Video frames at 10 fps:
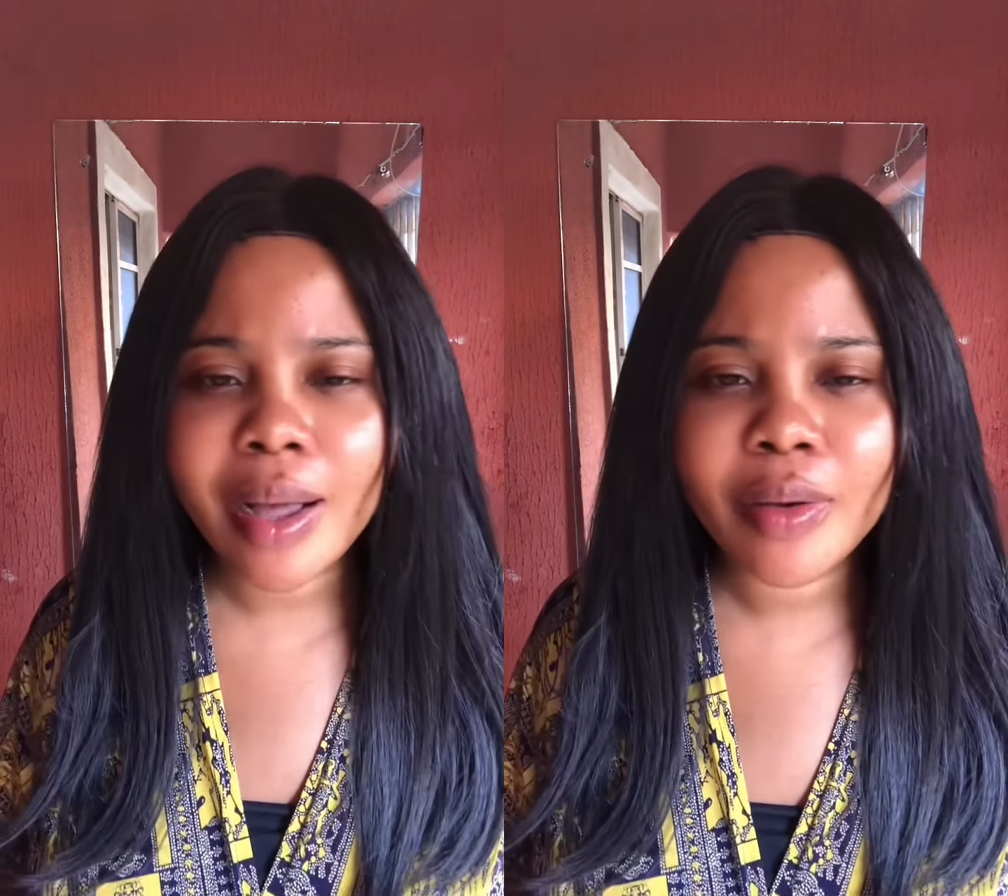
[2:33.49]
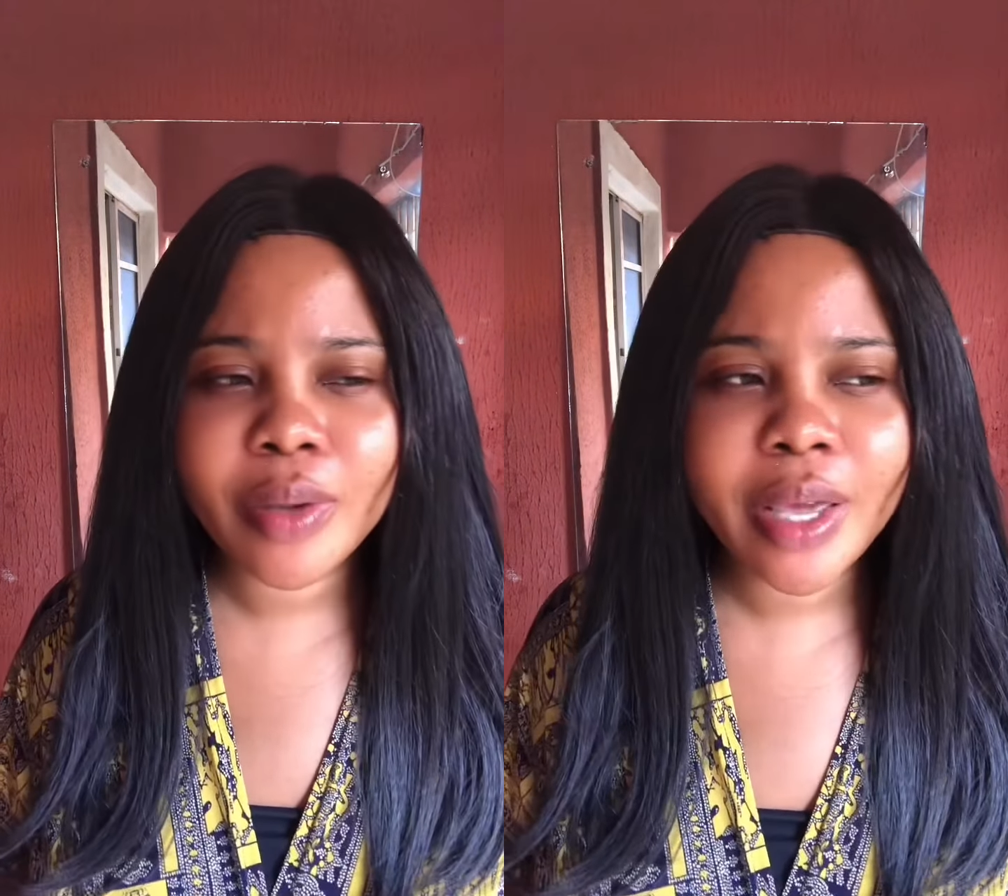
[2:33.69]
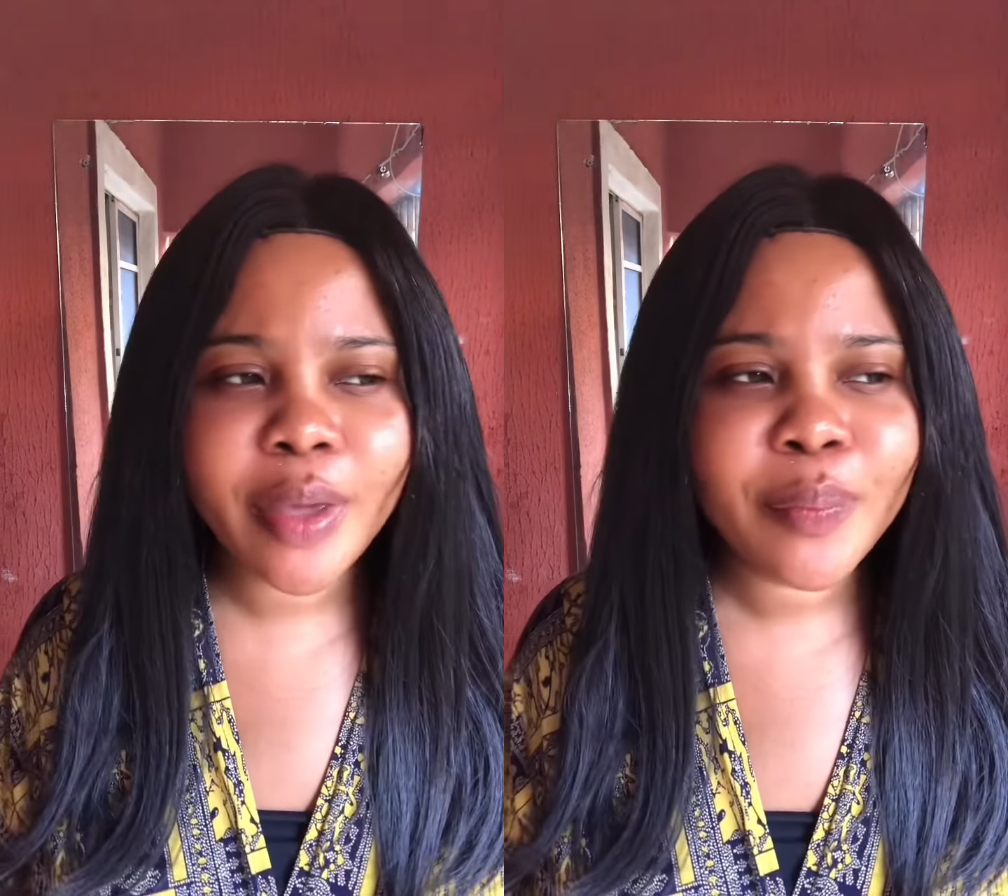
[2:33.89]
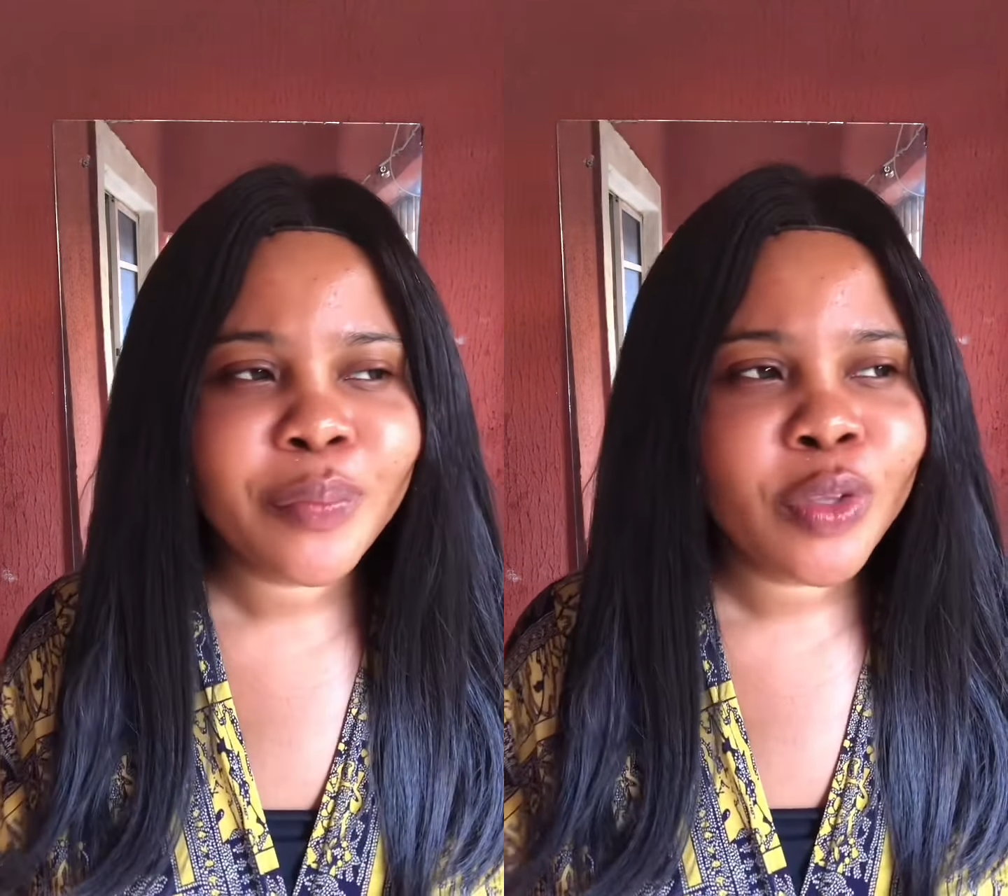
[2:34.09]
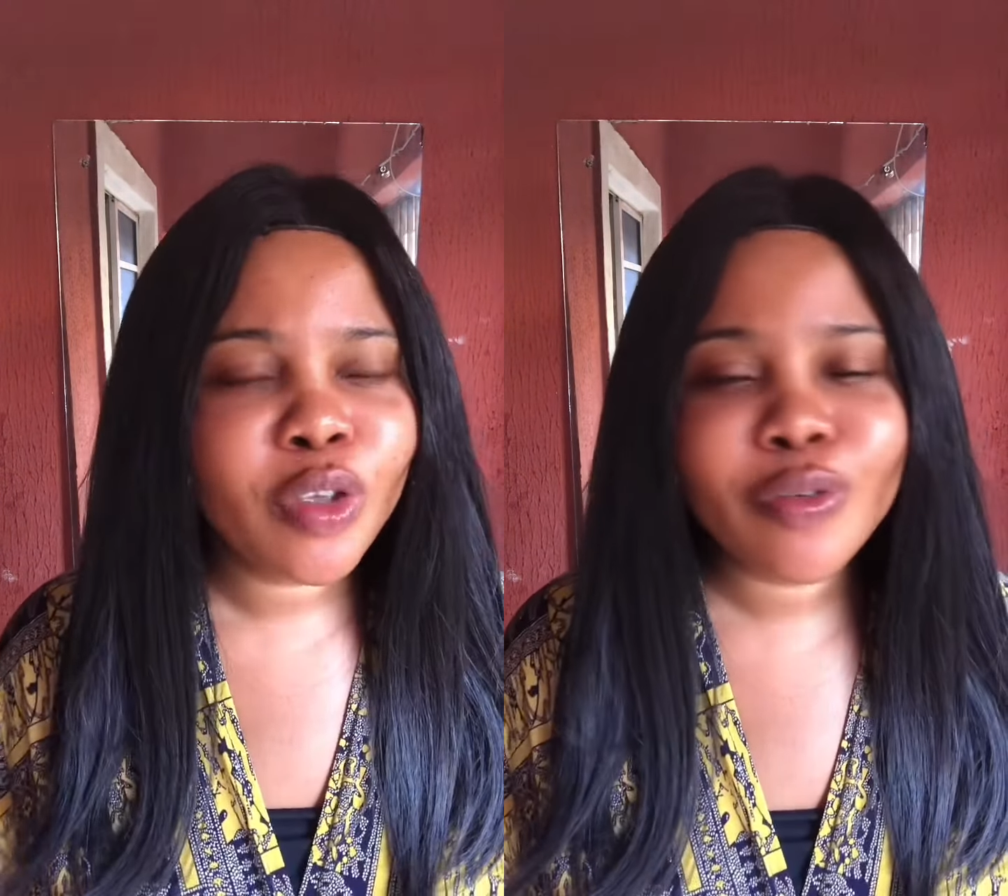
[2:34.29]
Okay,
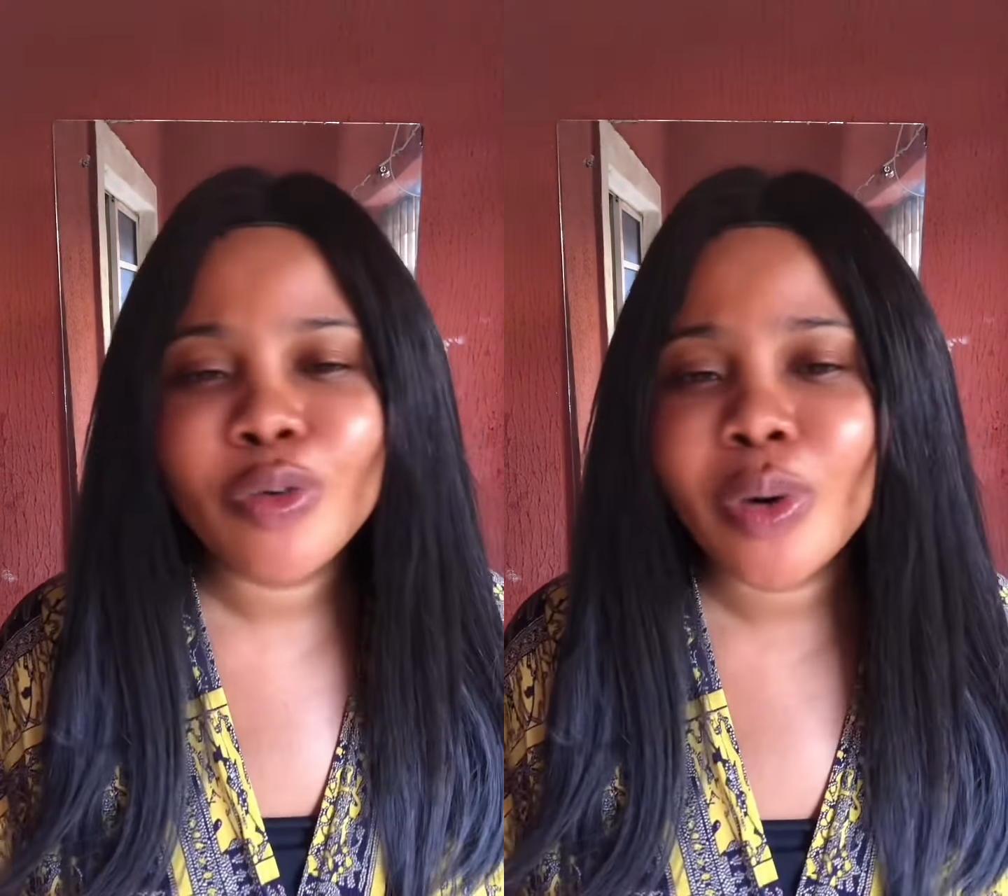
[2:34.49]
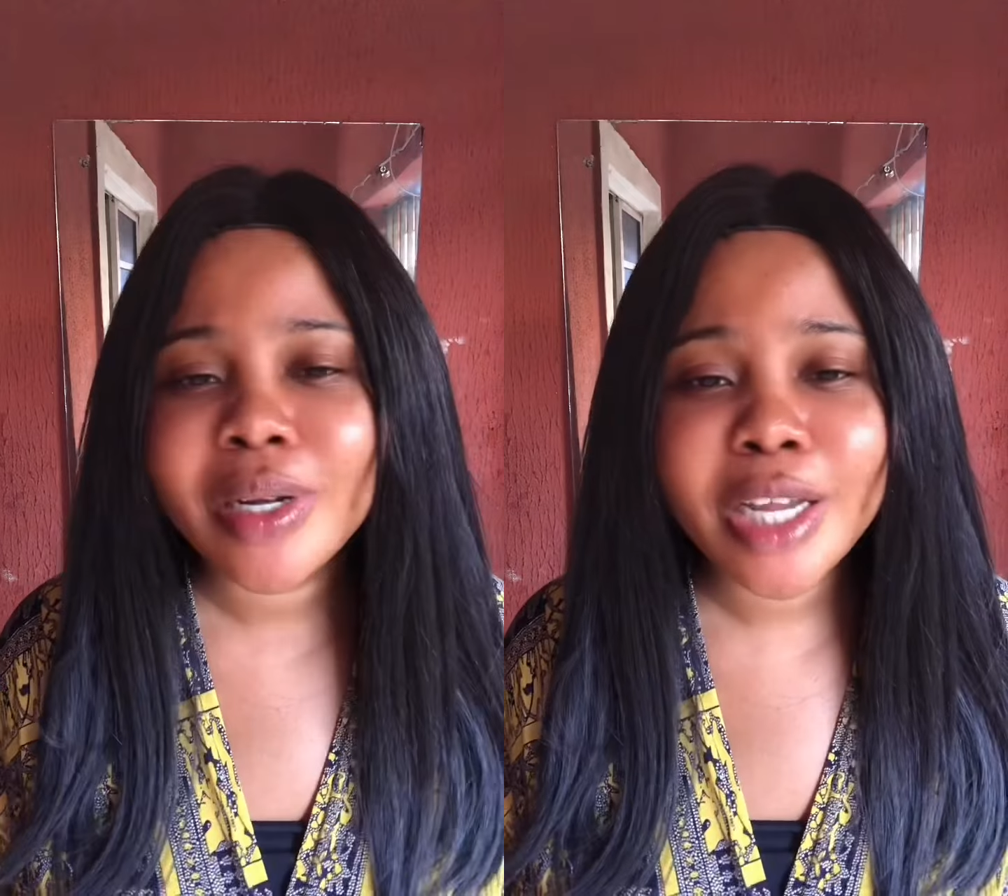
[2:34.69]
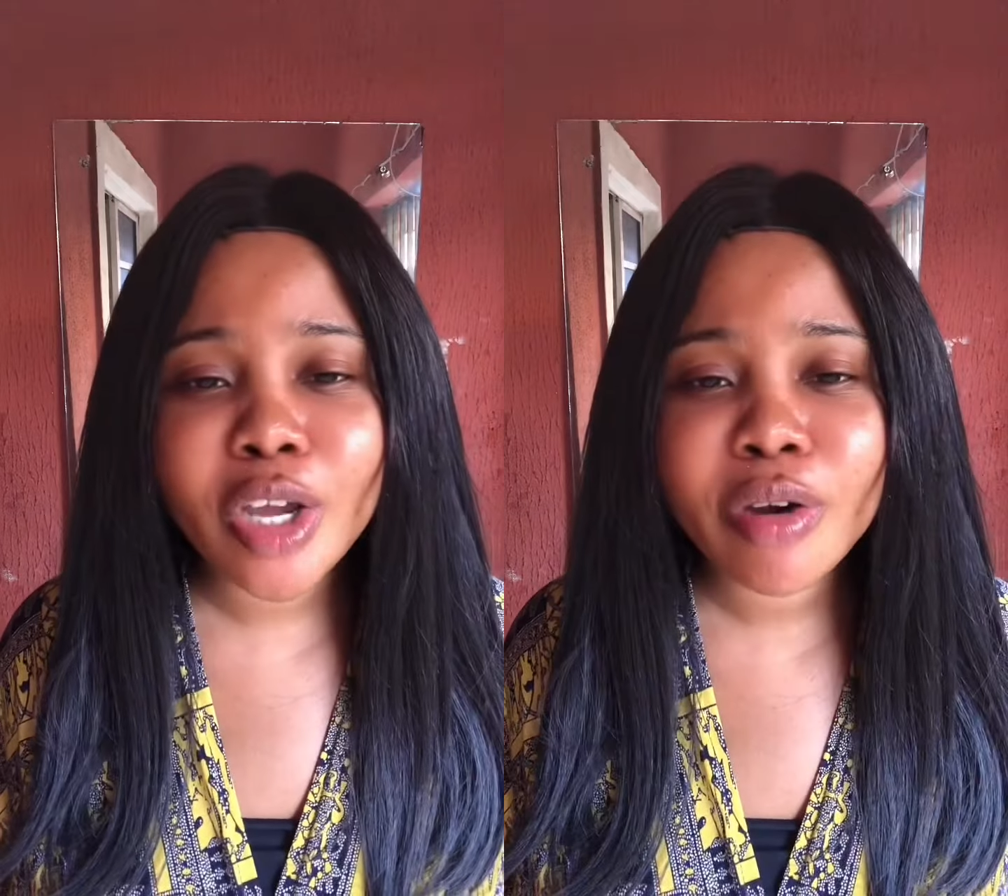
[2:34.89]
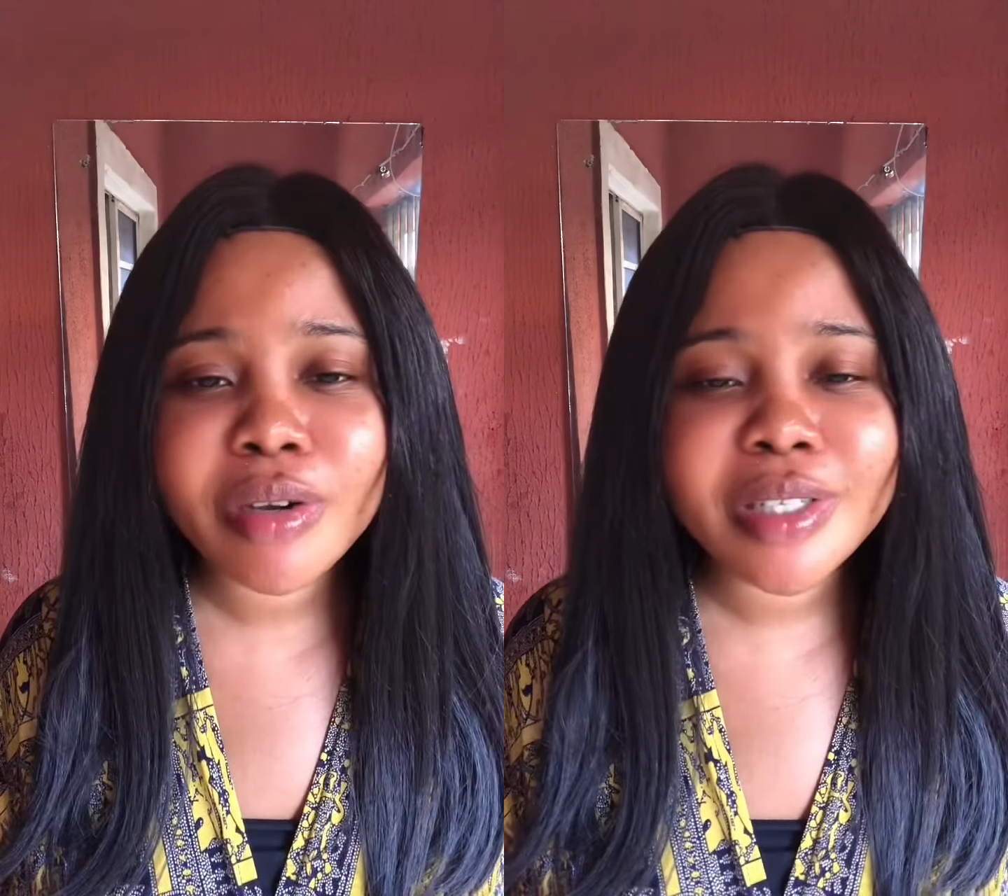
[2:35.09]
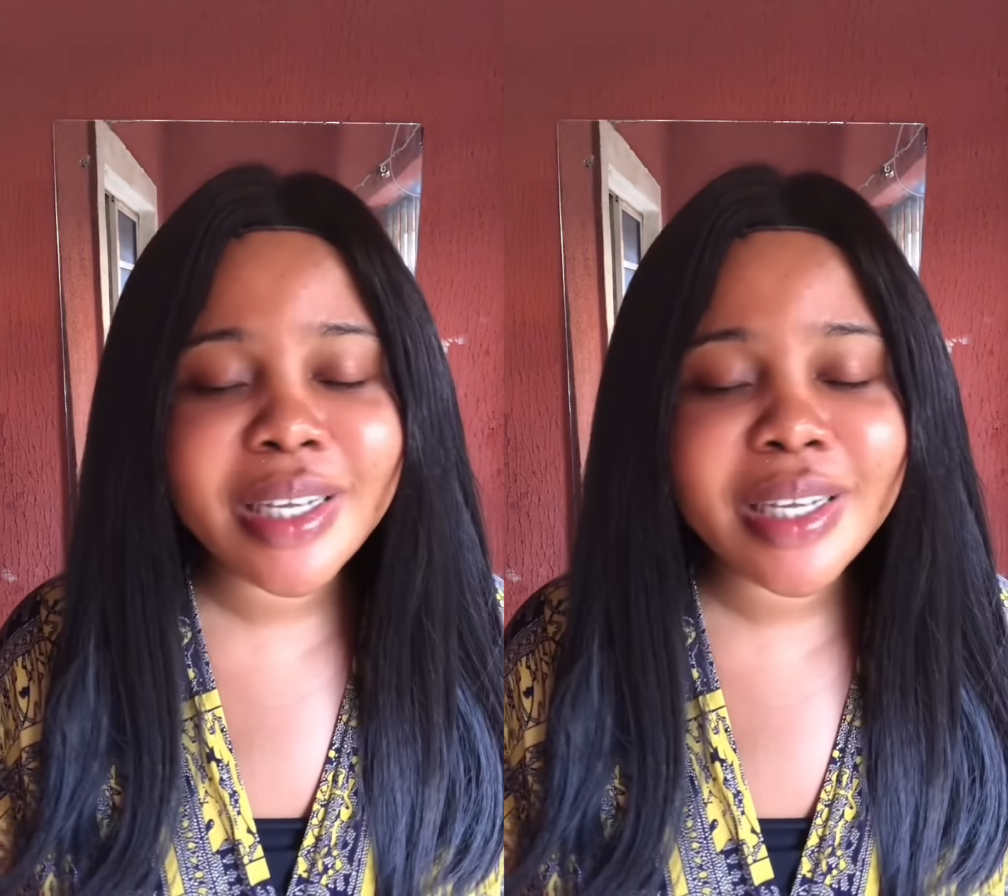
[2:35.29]
if you're an encourager,